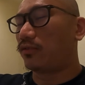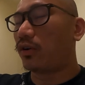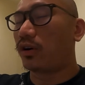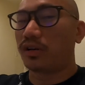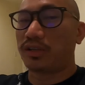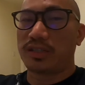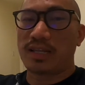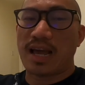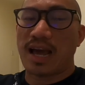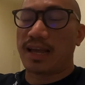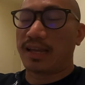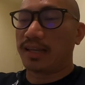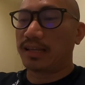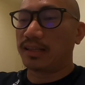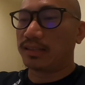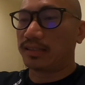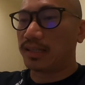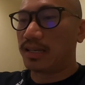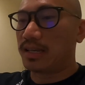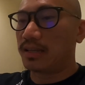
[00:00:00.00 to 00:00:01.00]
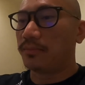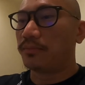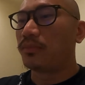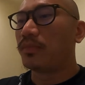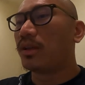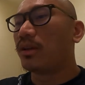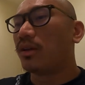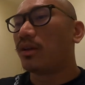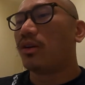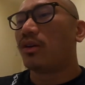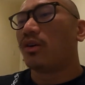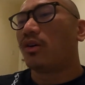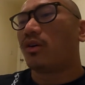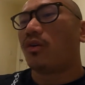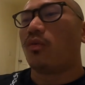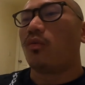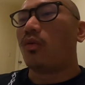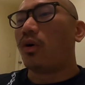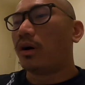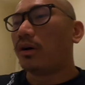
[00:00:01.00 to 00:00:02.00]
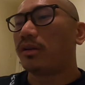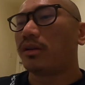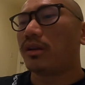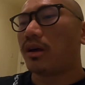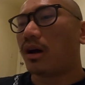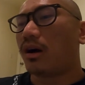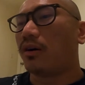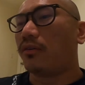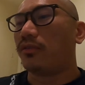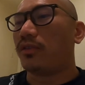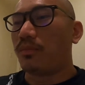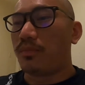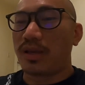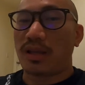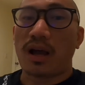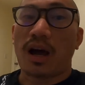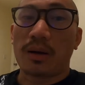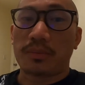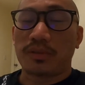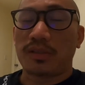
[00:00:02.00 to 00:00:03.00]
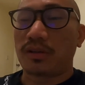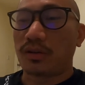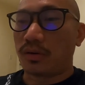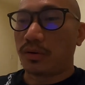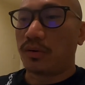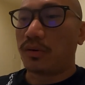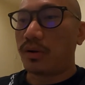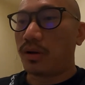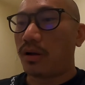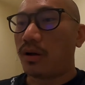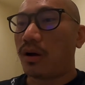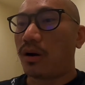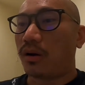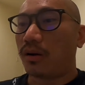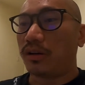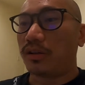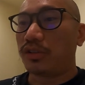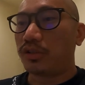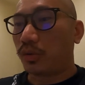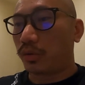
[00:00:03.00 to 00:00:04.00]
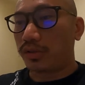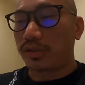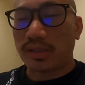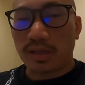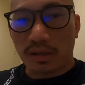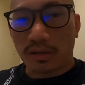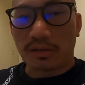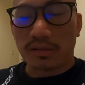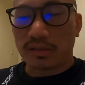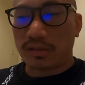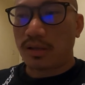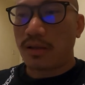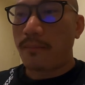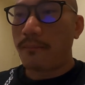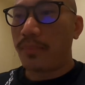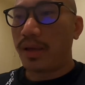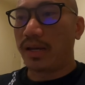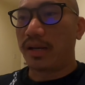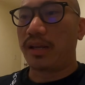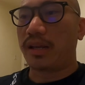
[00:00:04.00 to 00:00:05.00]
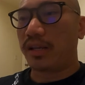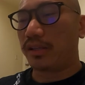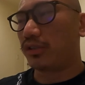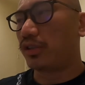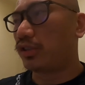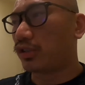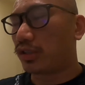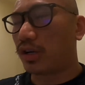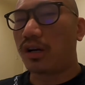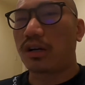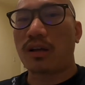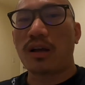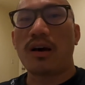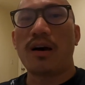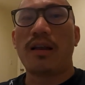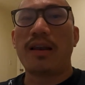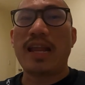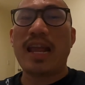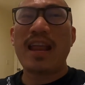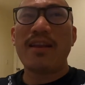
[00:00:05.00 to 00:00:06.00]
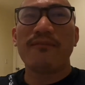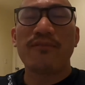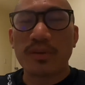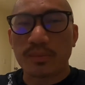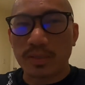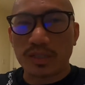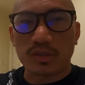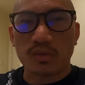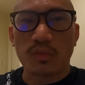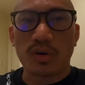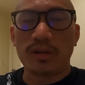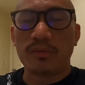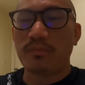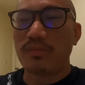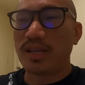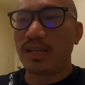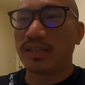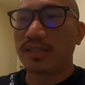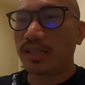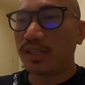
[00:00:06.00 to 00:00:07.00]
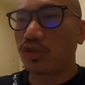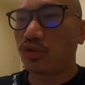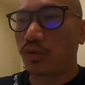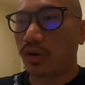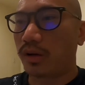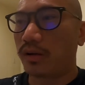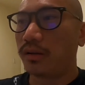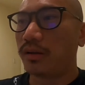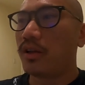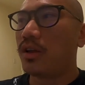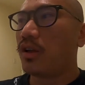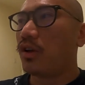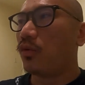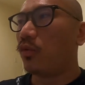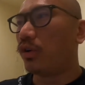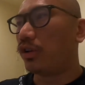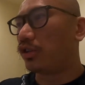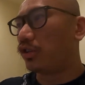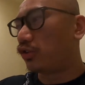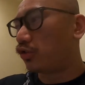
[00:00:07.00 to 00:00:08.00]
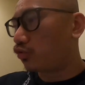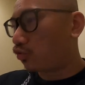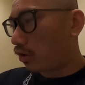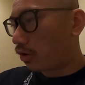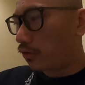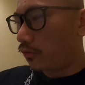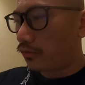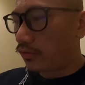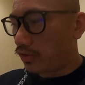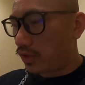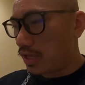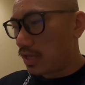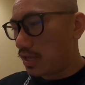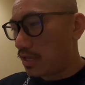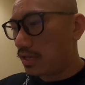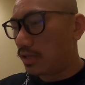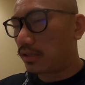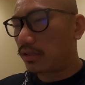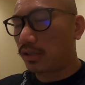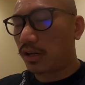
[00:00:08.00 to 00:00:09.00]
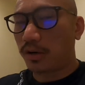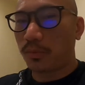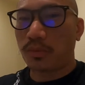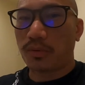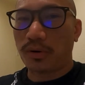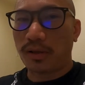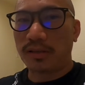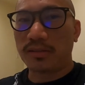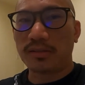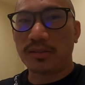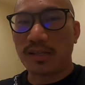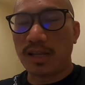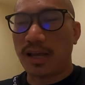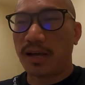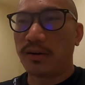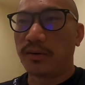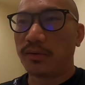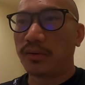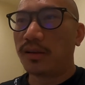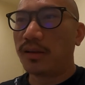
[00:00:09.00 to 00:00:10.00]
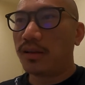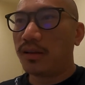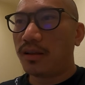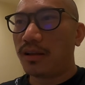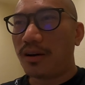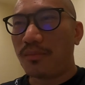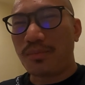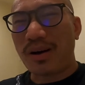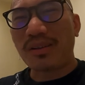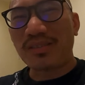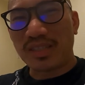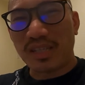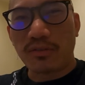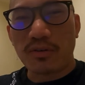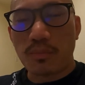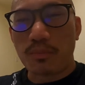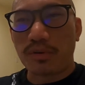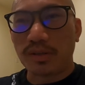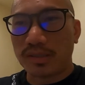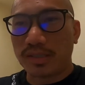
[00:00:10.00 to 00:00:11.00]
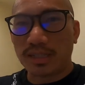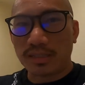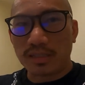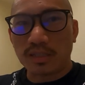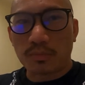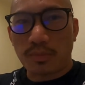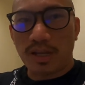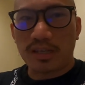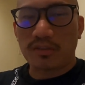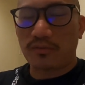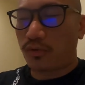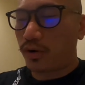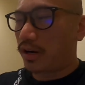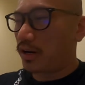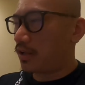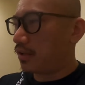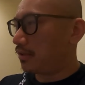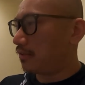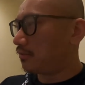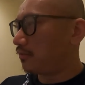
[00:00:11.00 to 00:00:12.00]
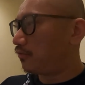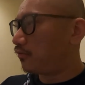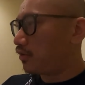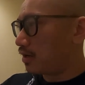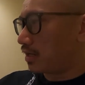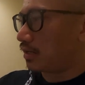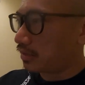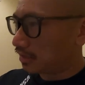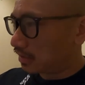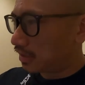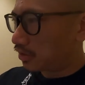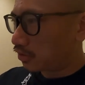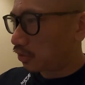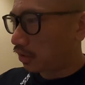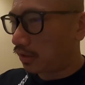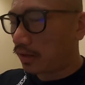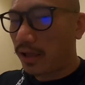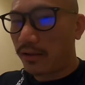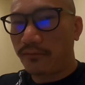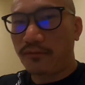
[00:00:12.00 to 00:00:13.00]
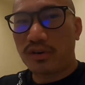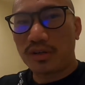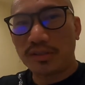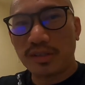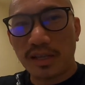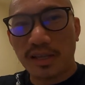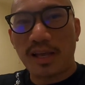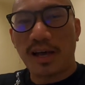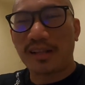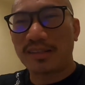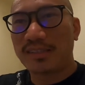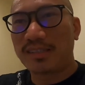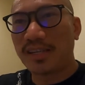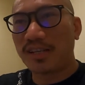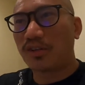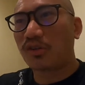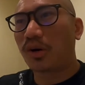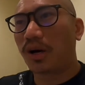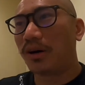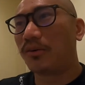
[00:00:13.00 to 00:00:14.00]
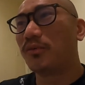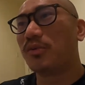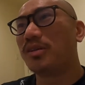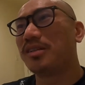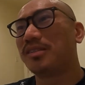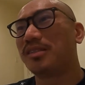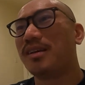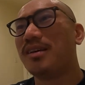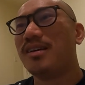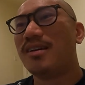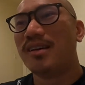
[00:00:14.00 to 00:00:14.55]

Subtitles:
far as the eye can see. One of the big obstacles are short sellers betting against the stock. An infamous one being Citron, which drove the stock price down about 7% this past Friday. It's freaking Citron. At first, I thought Citron was